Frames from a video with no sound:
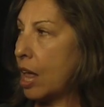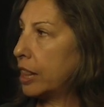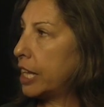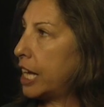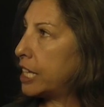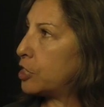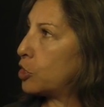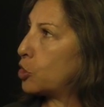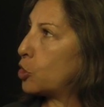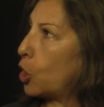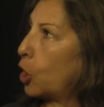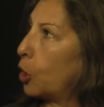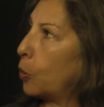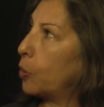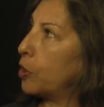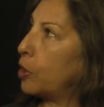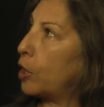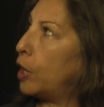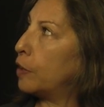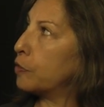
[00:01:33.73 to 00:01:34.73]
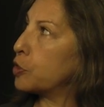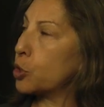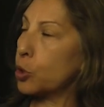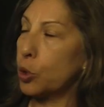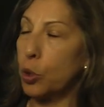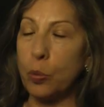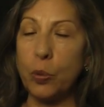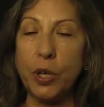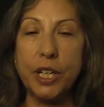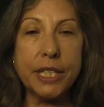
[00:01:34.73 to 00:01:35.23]
Let's start with
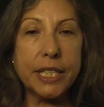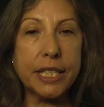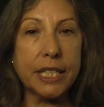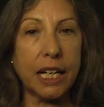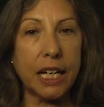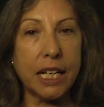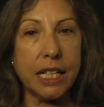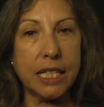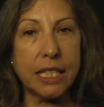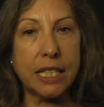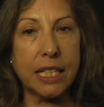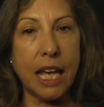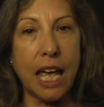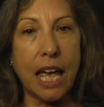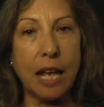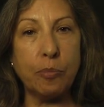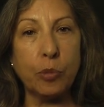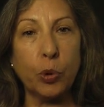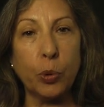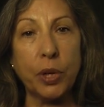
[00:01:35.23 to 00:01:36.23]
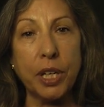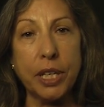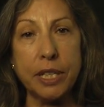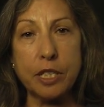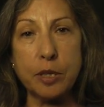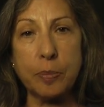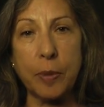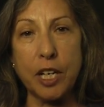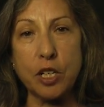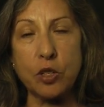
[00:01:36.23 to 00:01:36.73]
offshore wind sites and
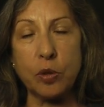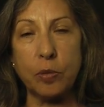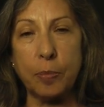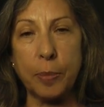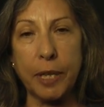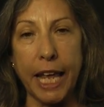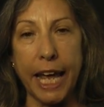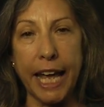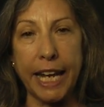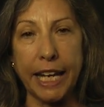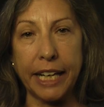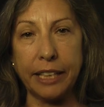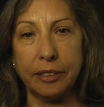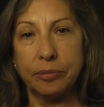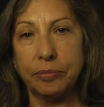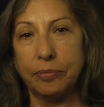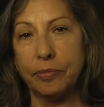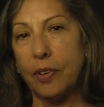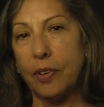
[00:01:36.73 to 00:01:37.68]
marine spatial planning.